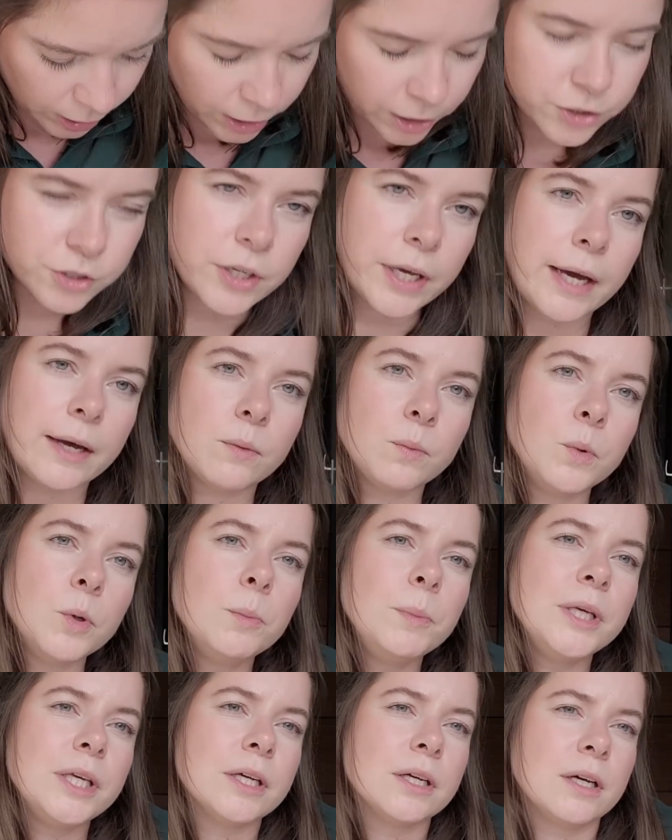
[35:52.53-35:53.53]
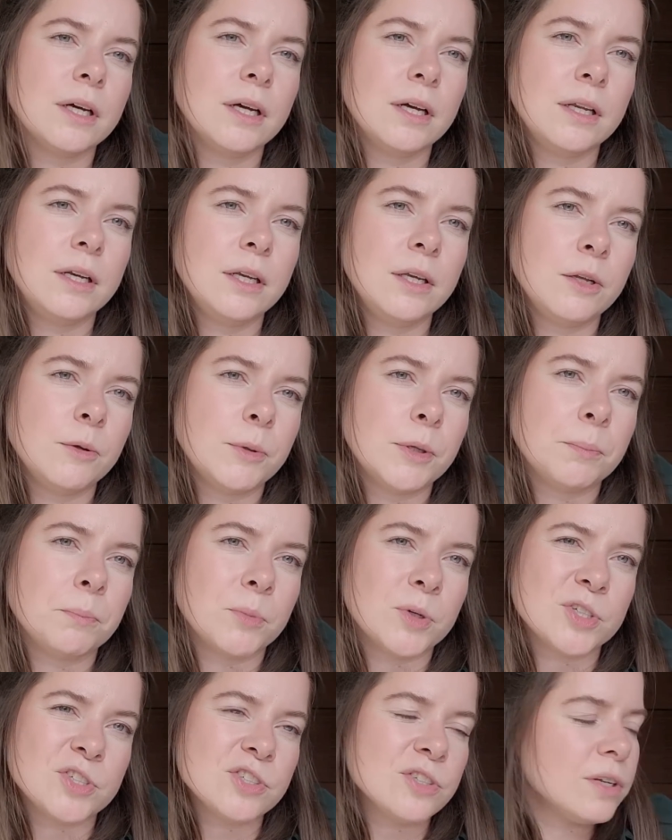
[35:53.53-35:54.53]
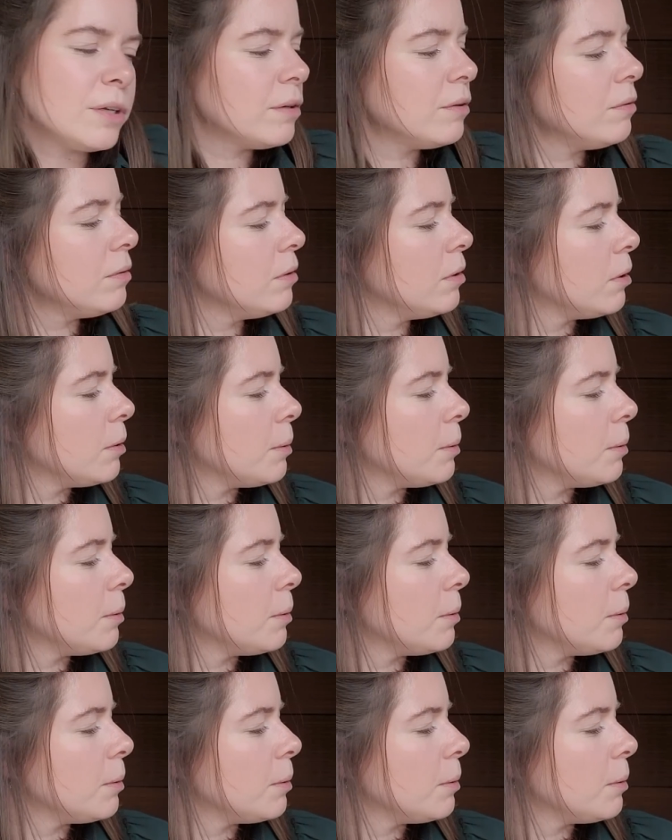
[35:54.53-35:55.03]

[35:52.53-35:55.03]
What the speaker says: So yeah, it will be a little bit more subtle,